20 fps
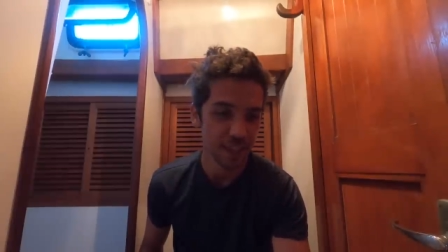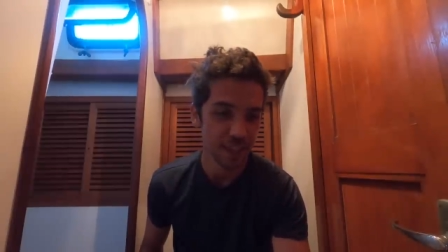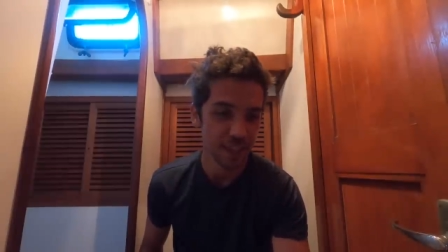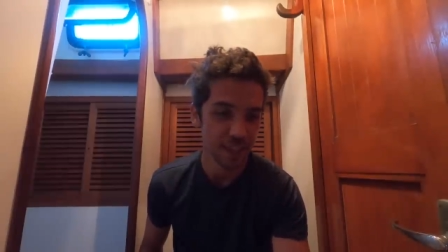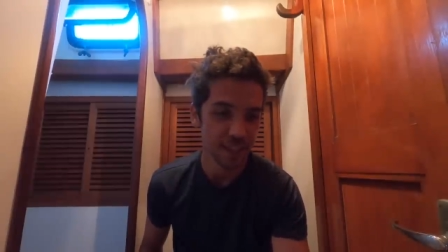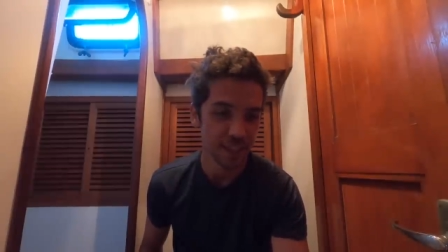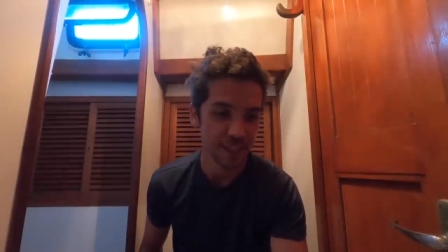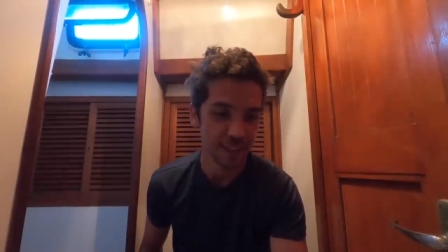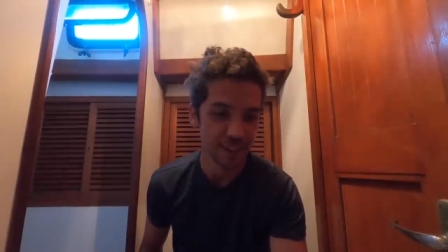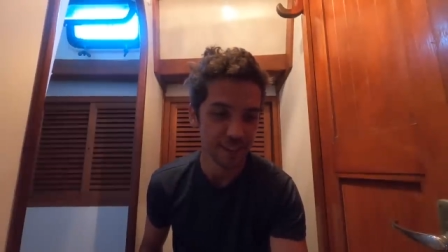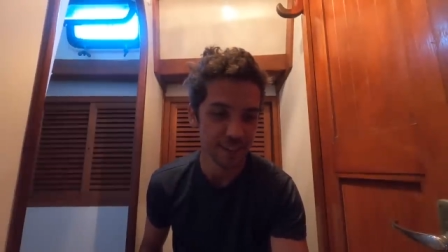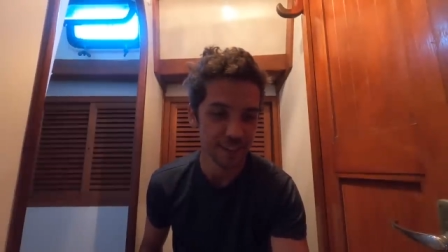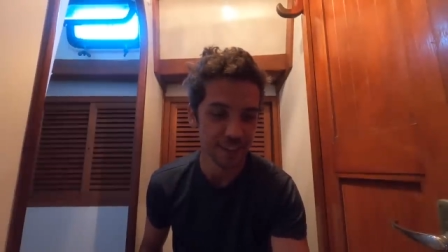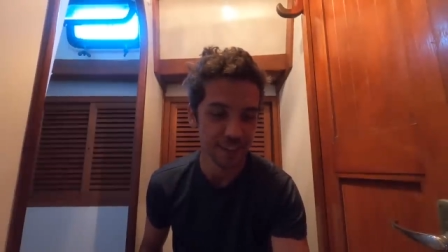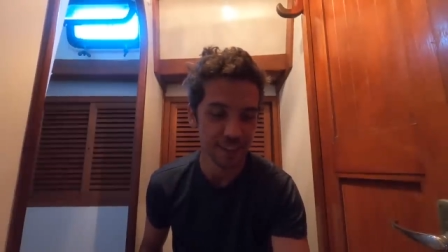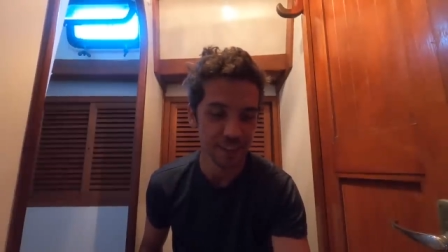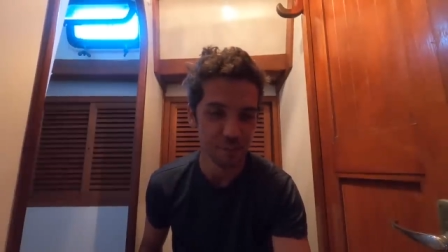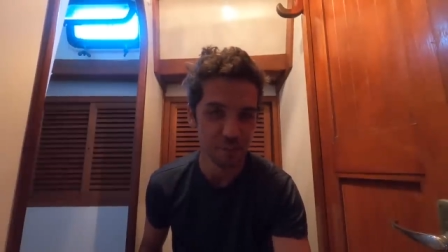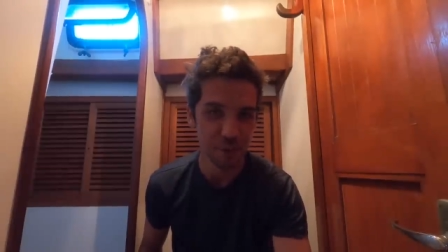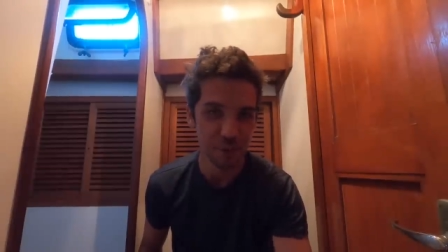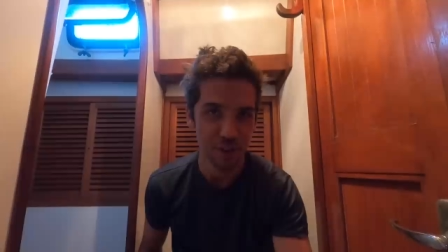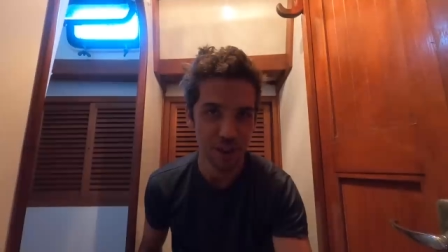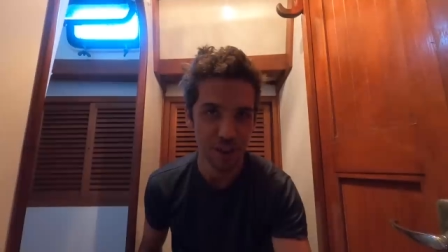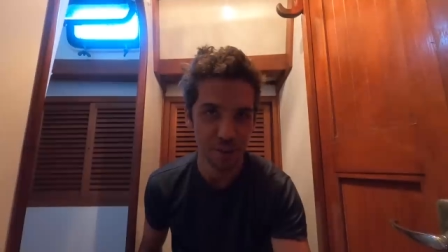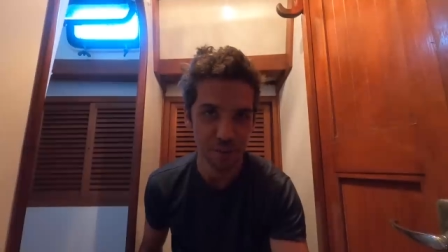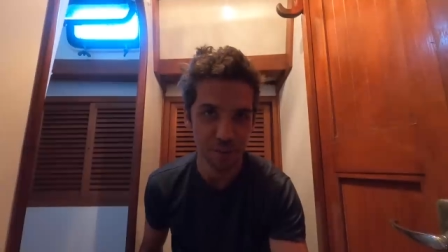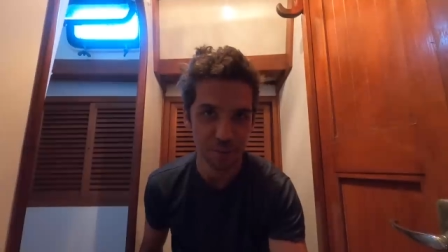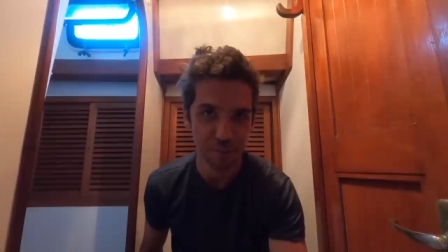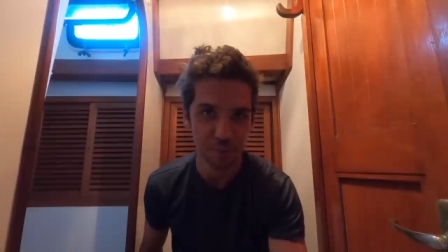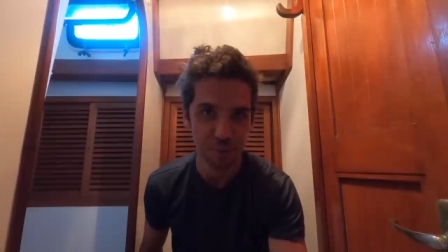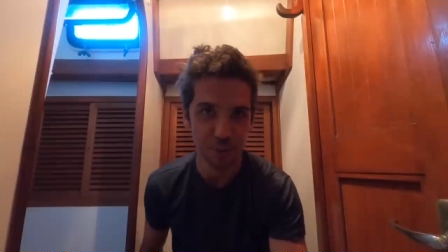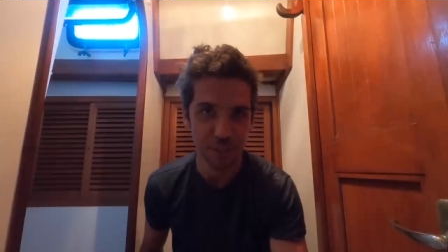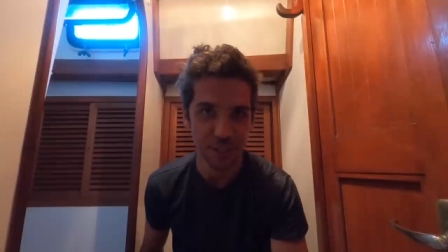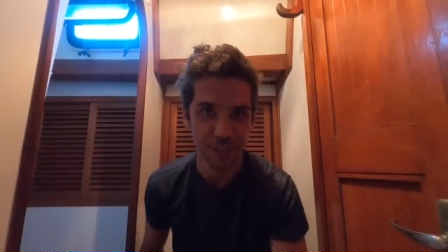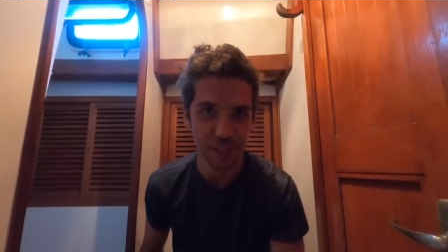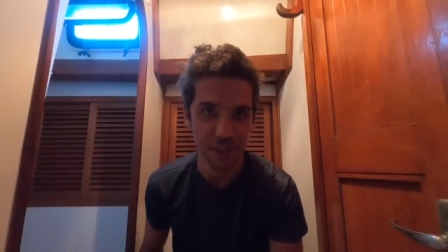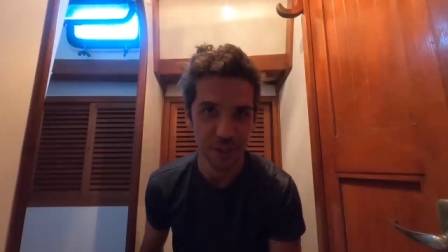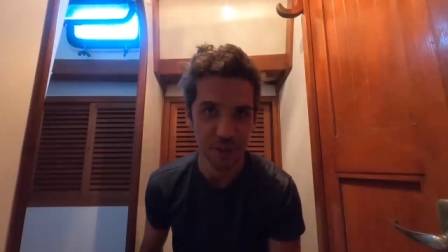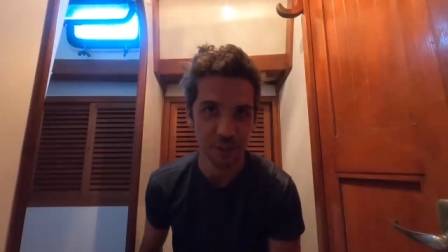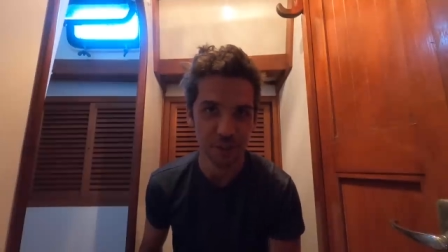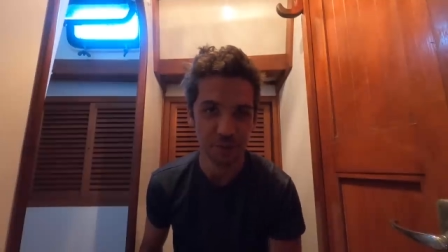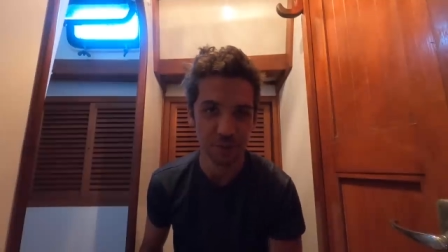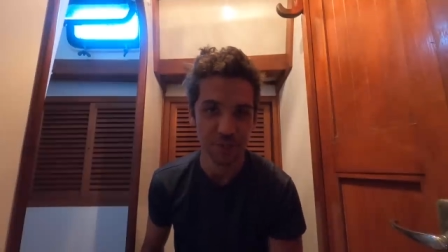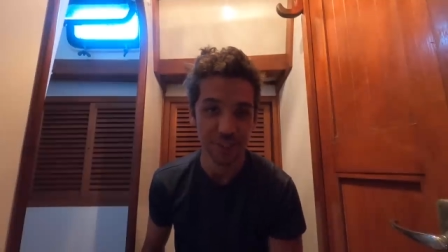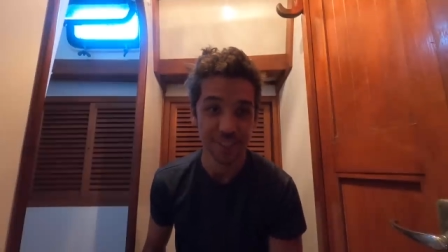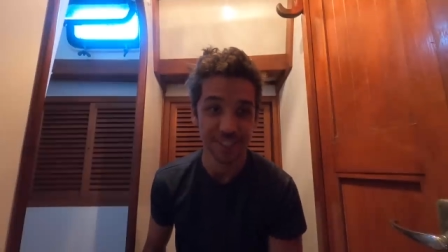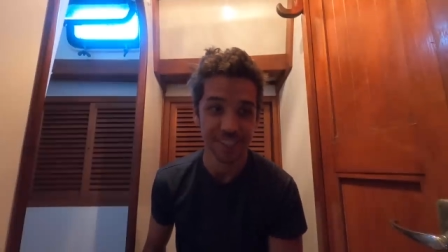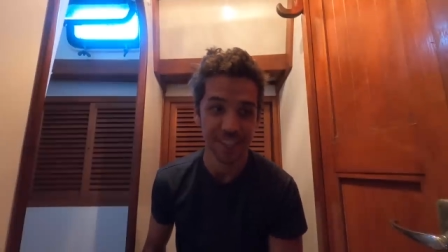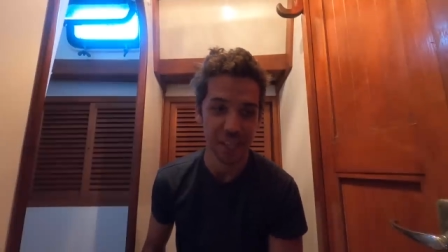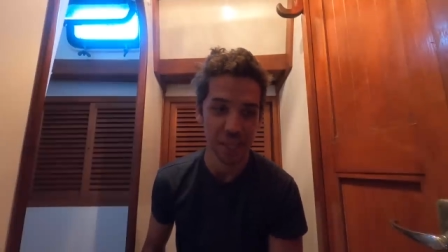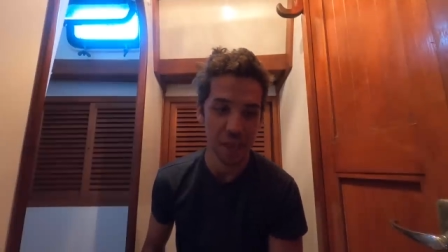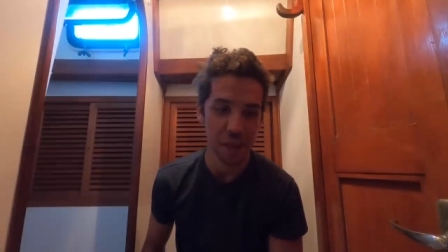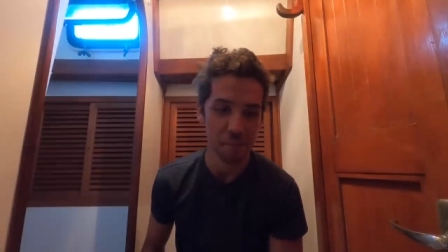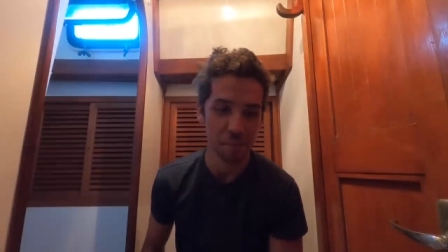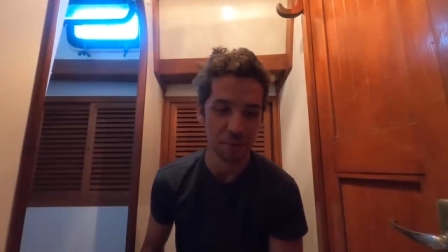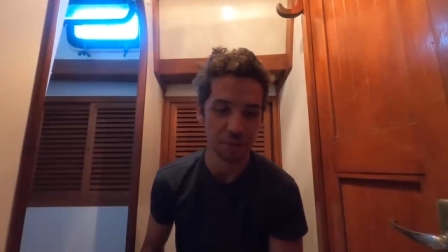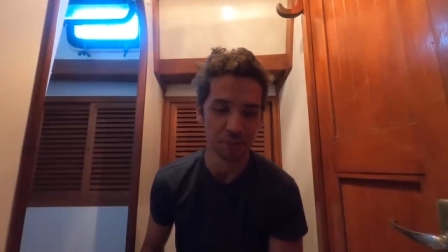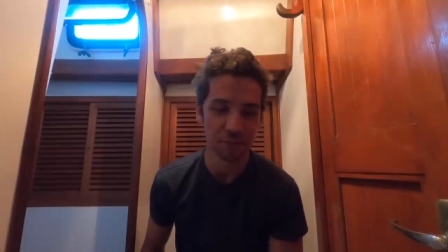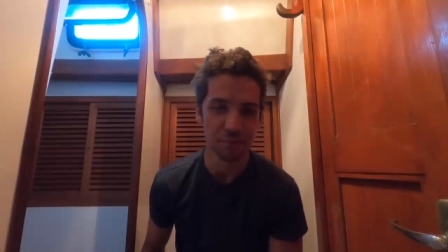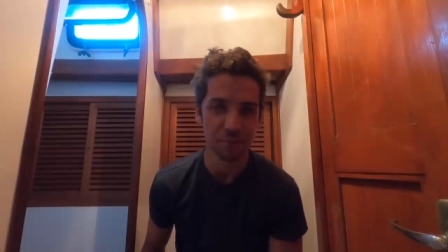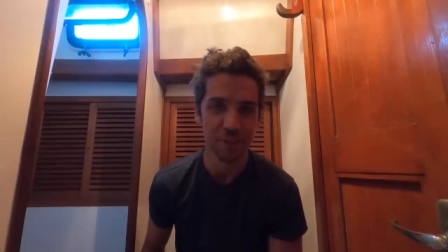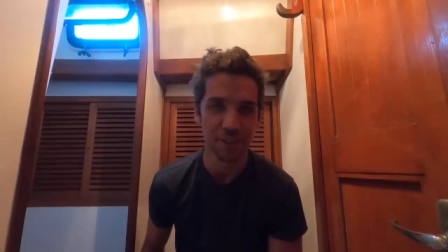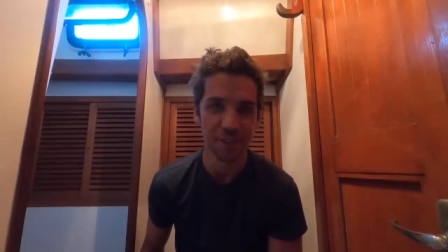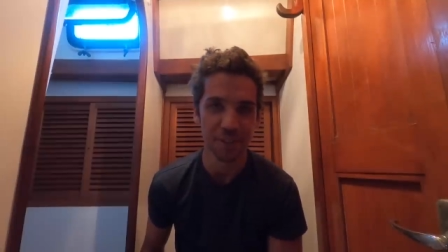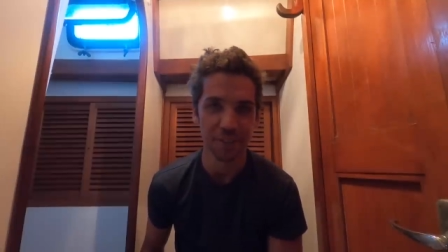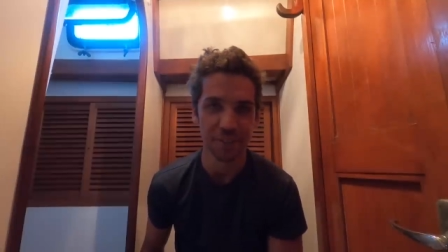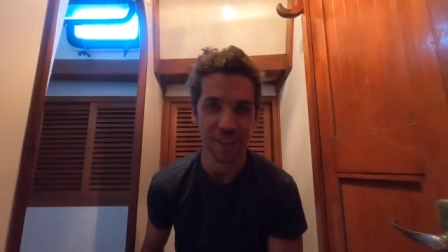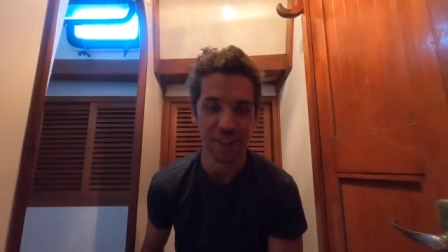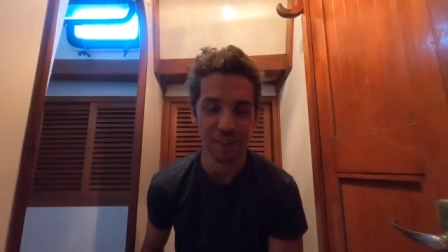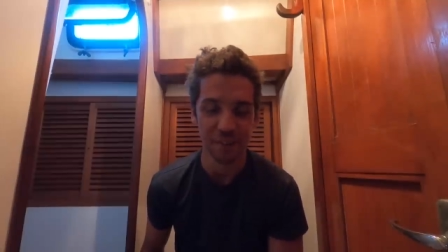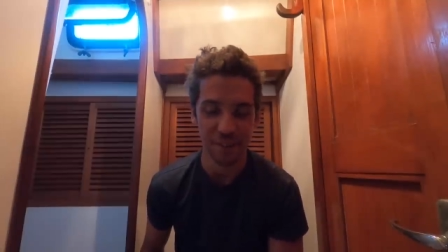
and uh, morale was pretty low, which is alarming for me on day